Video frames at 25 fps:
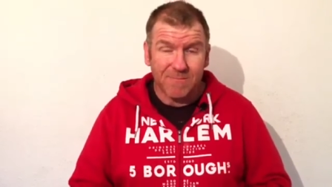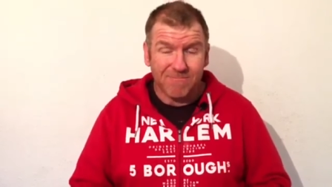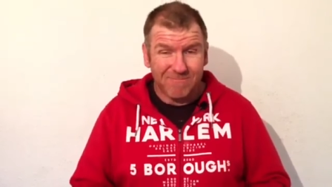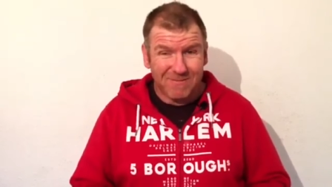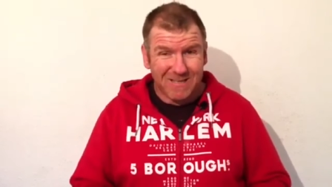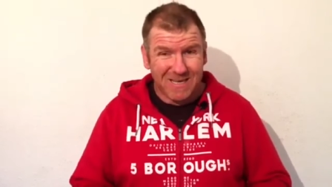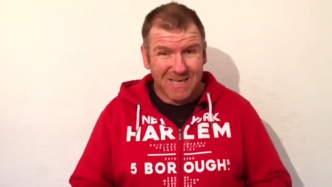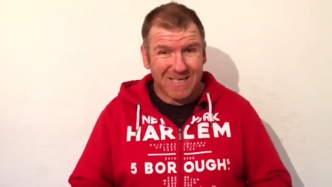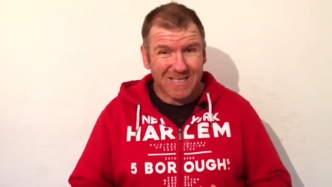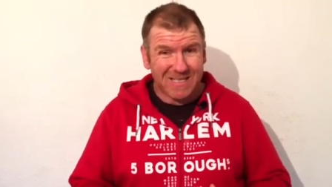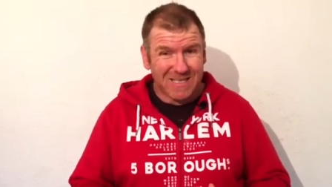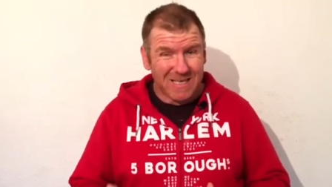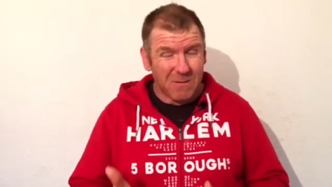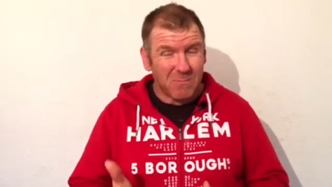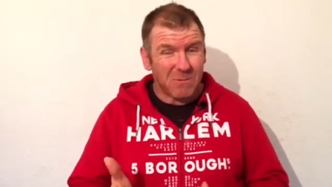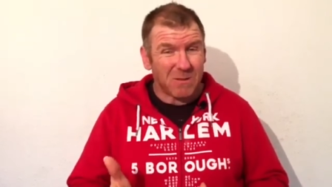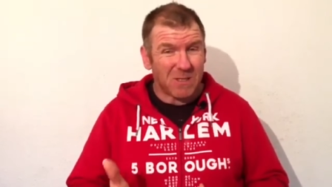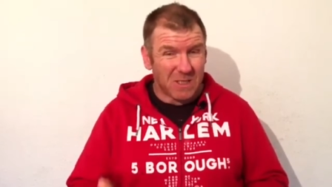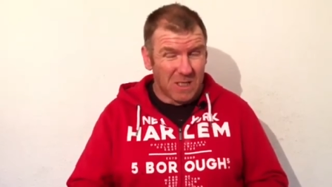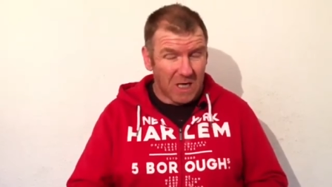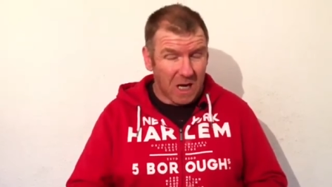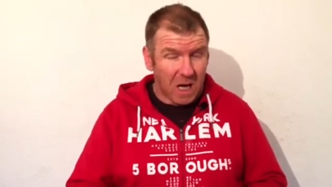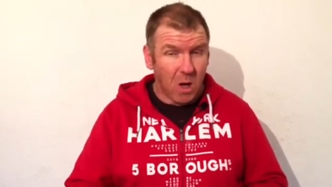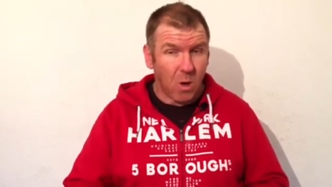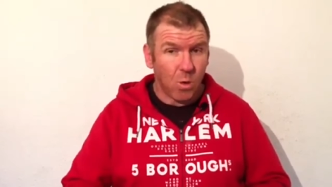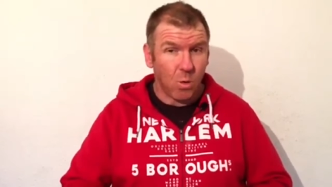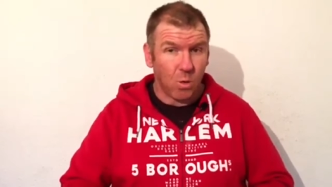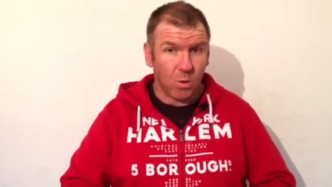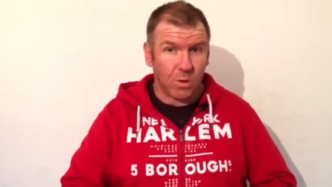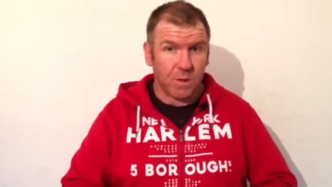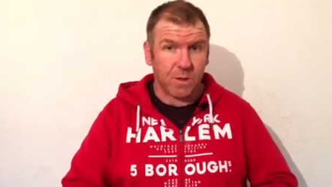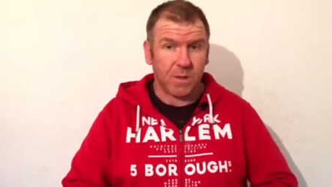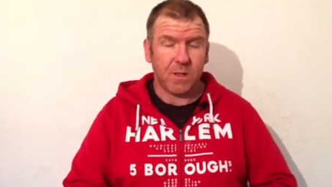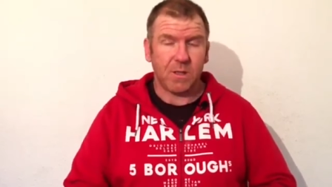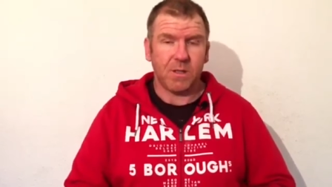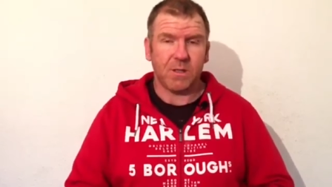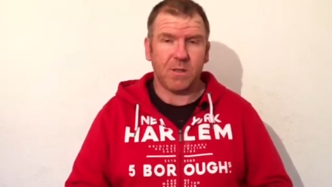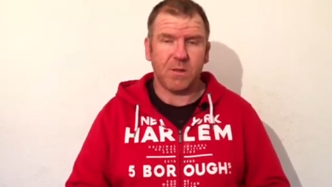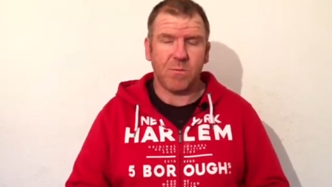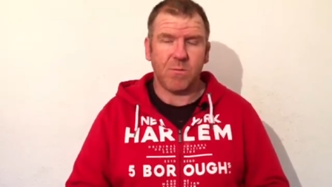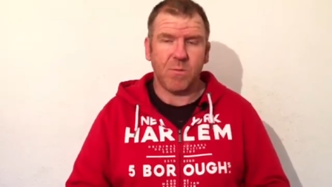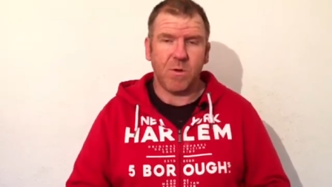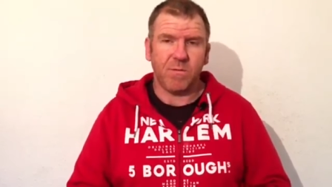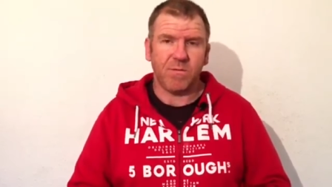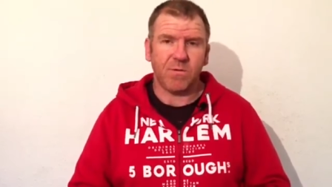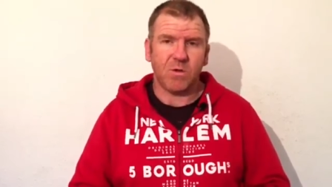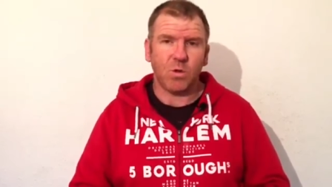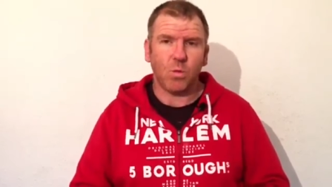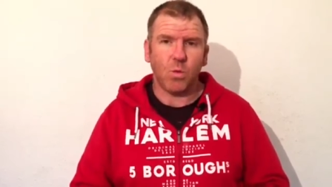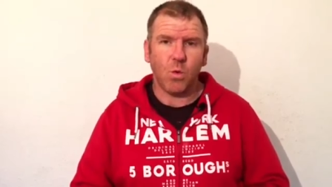yes, he was told to
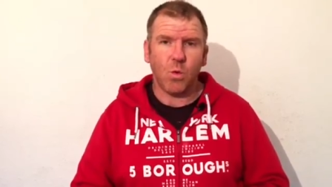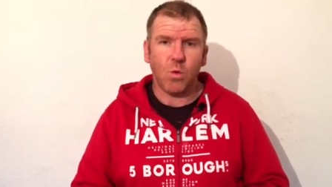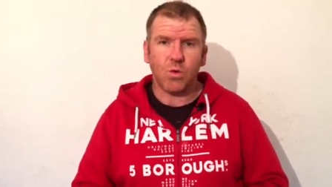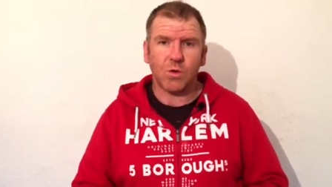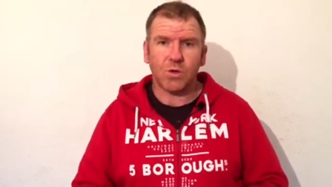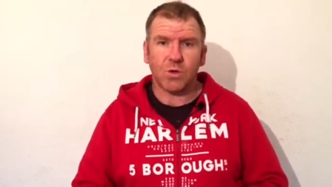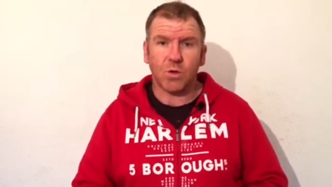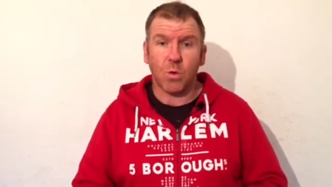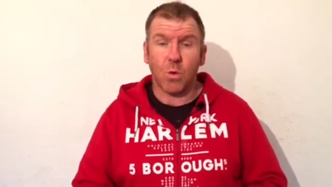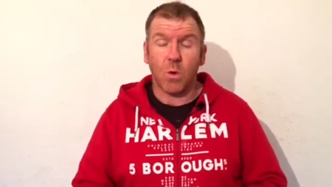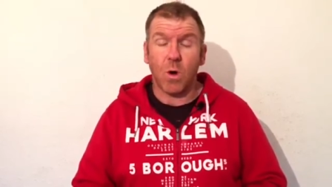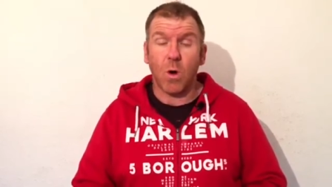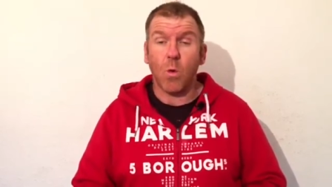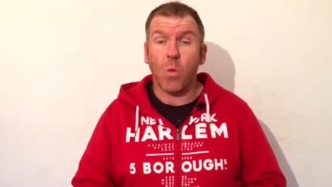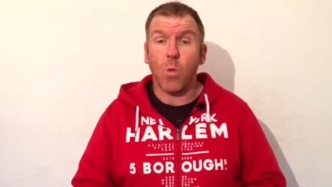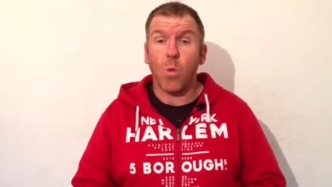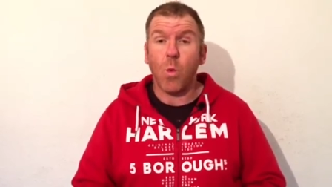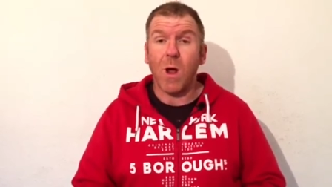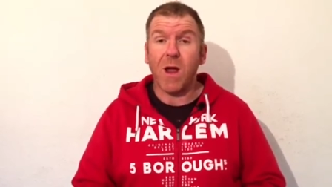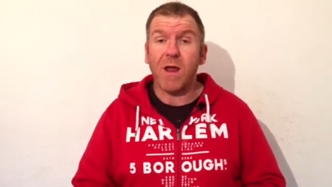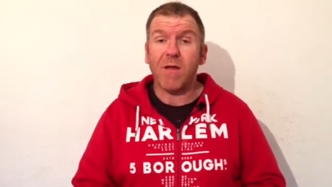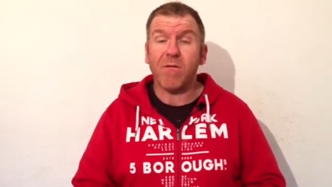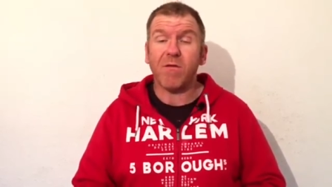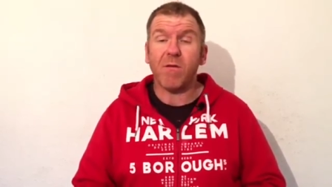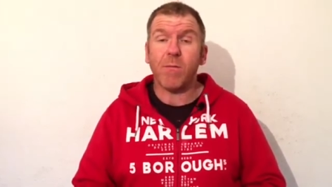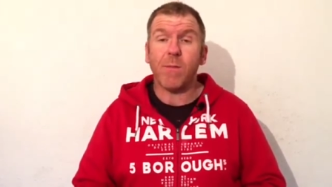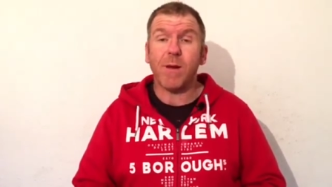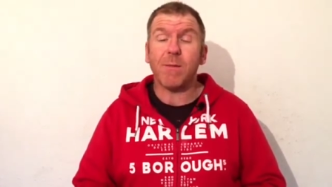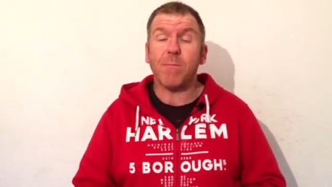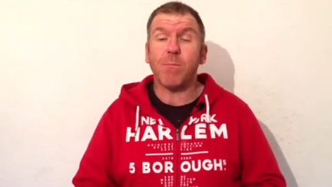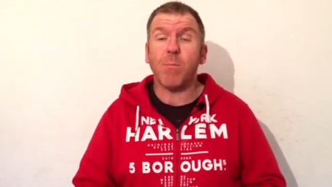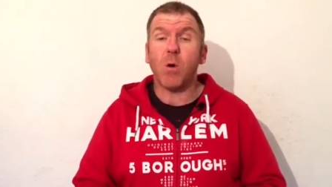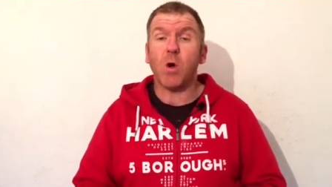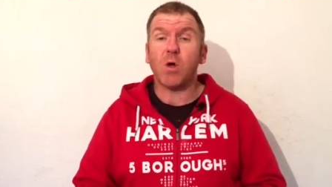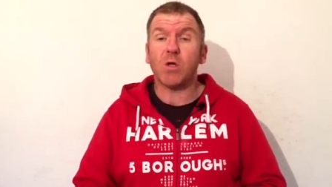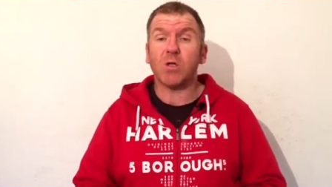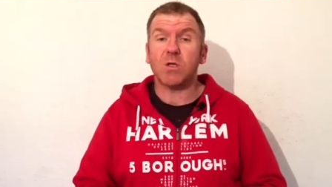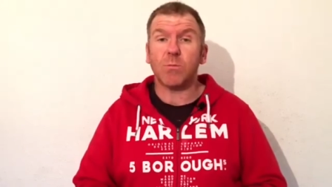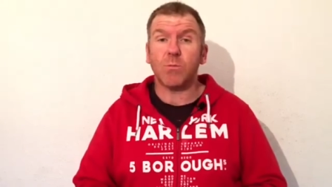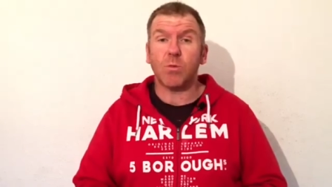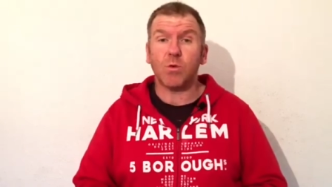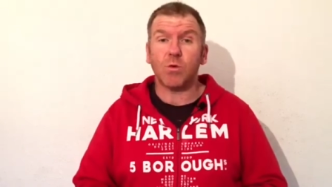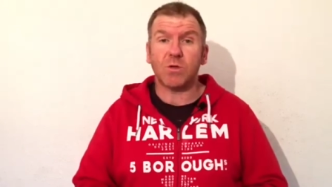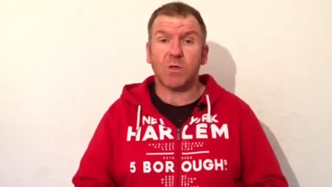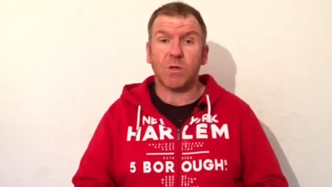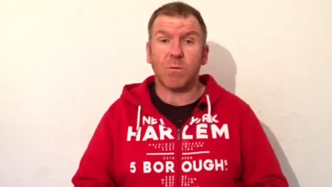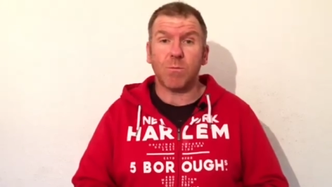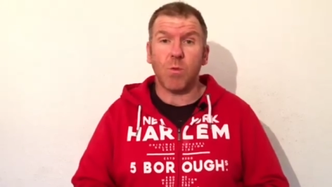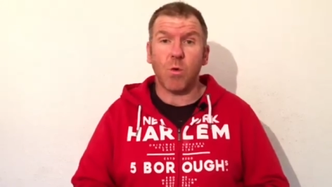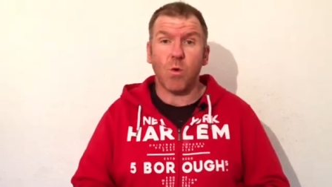move to Warsaw away from a possible
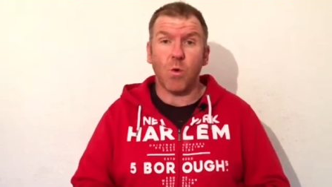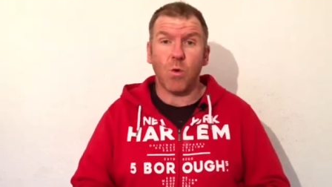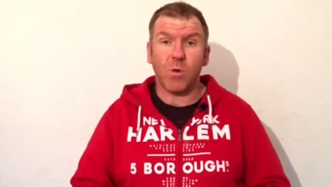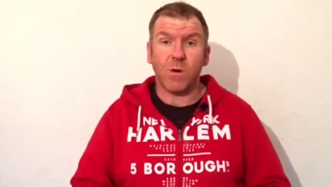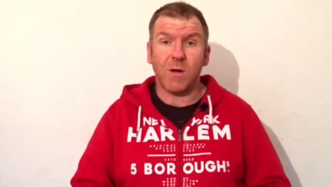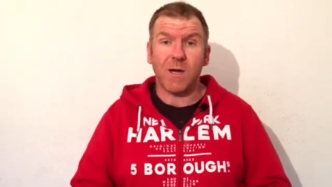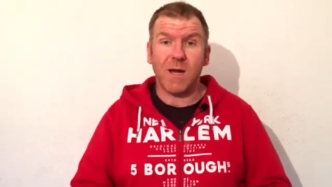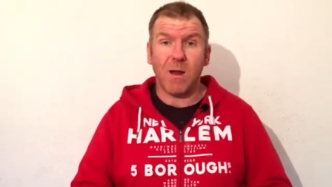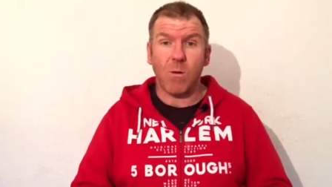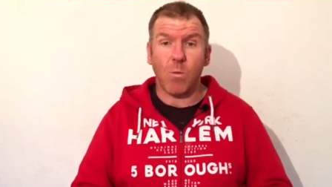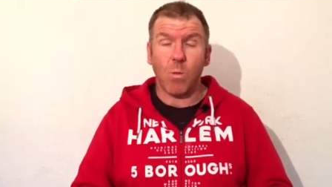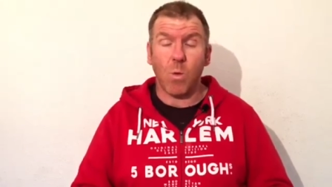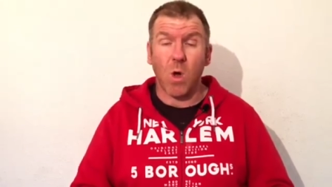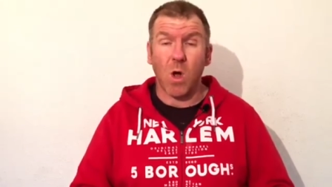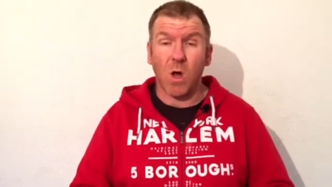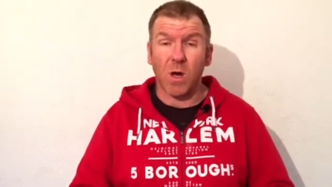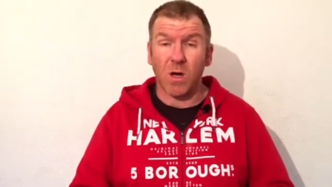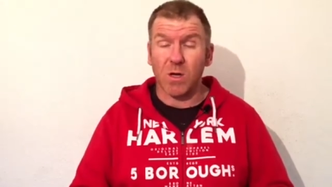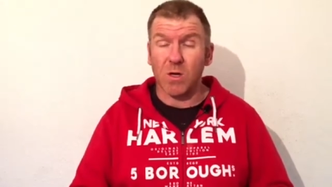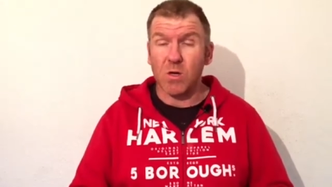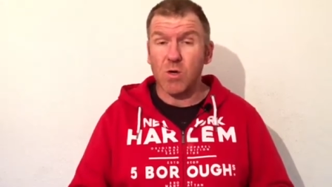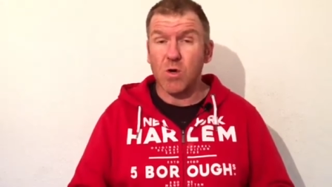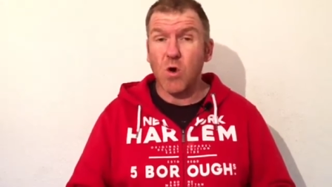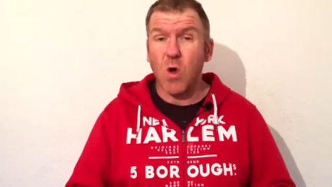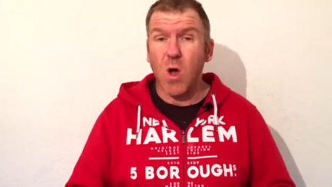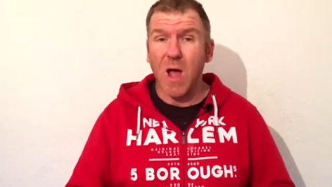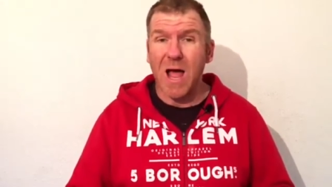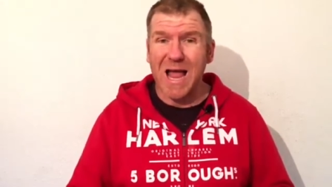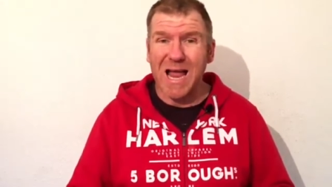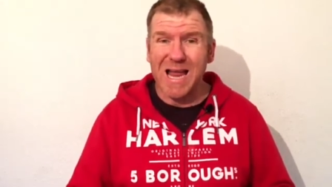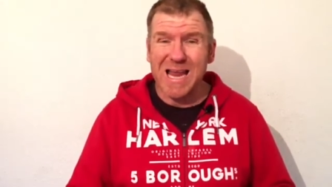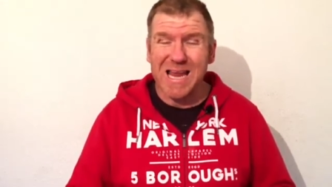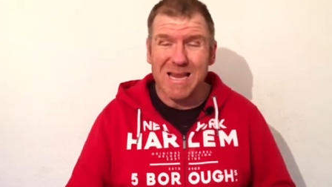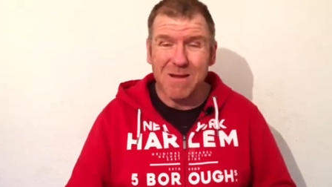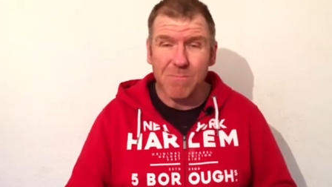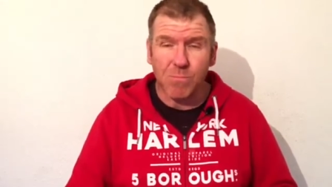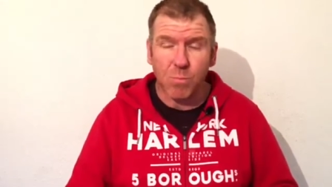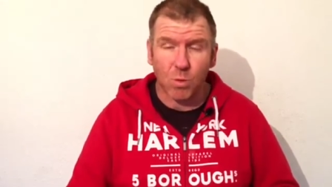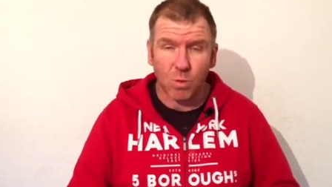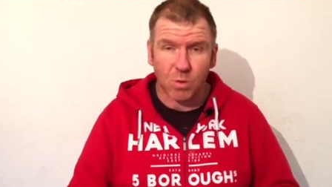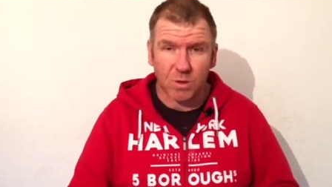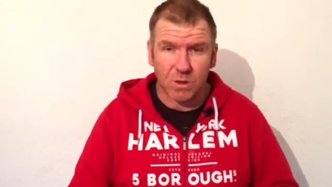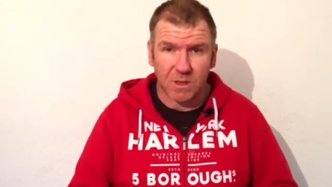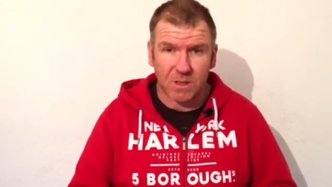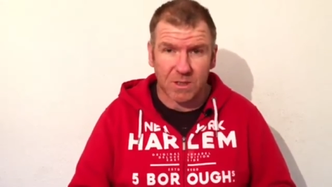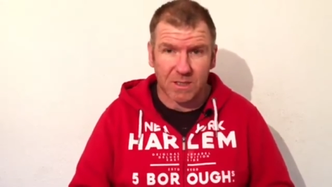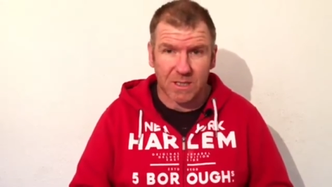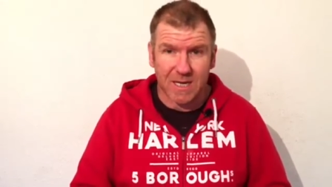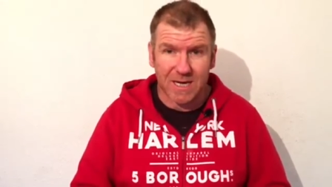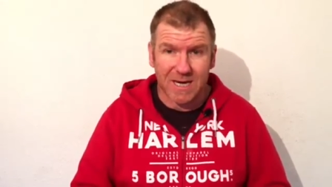support network and not able
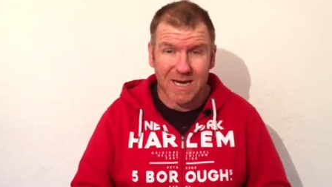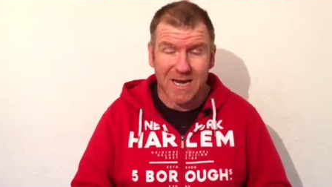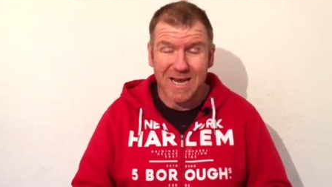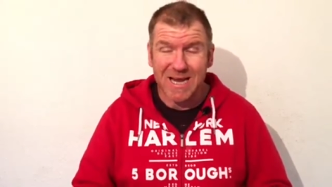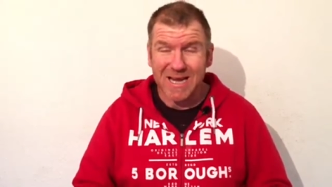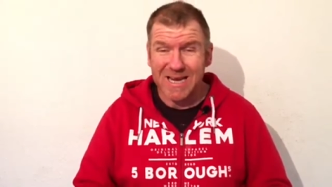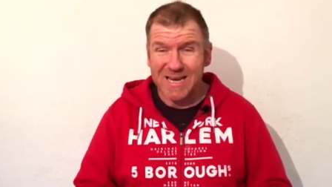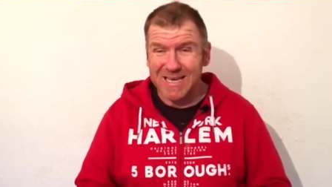to see